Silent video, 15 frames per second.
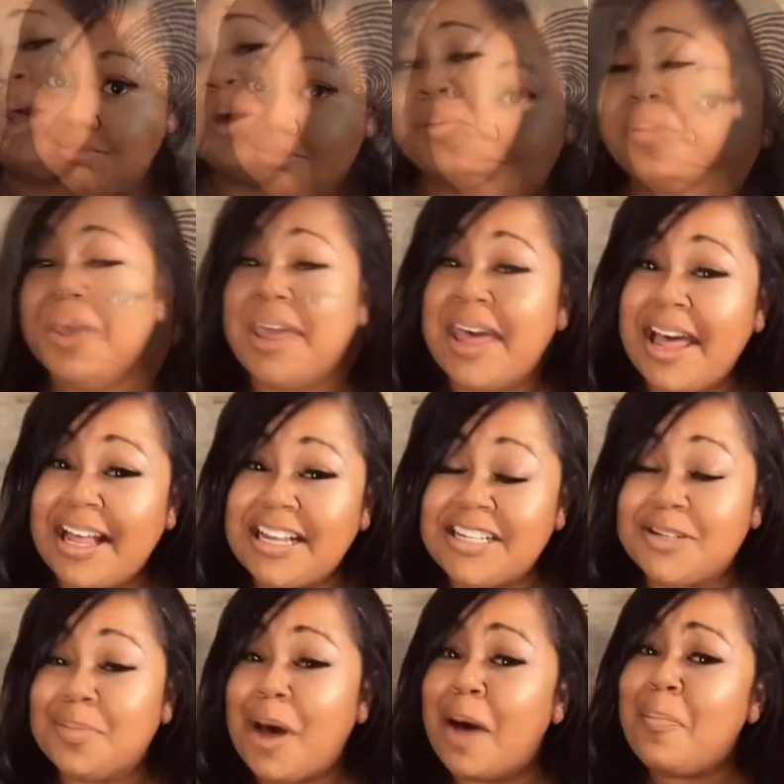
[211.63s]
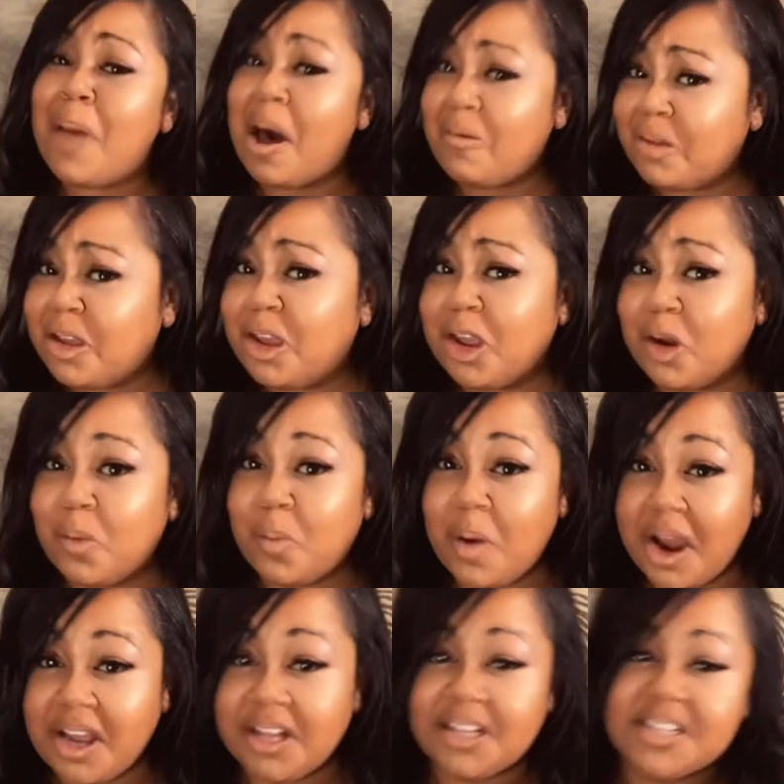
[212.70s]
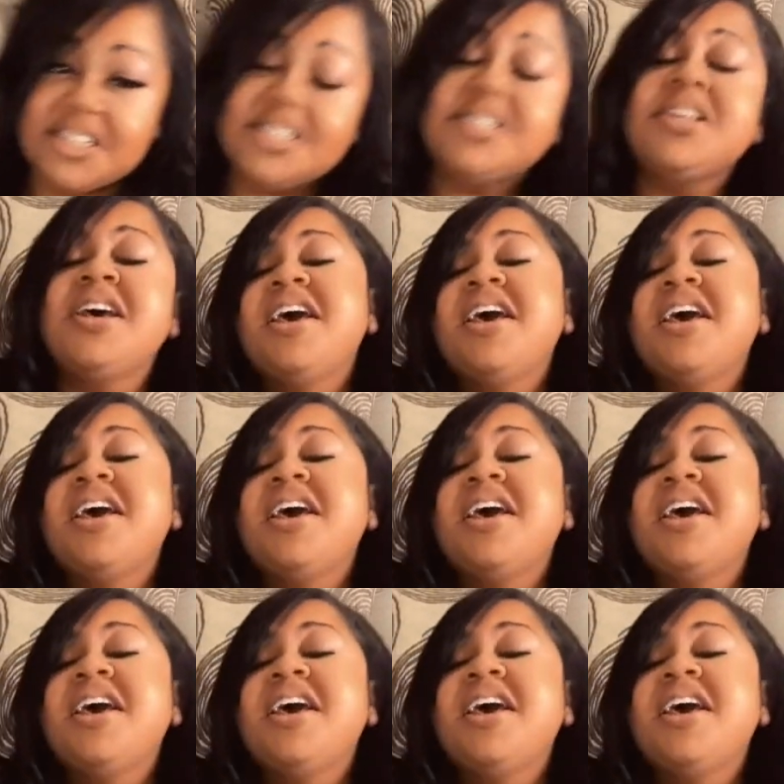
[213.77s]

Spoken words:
Because my mouth can get reckless.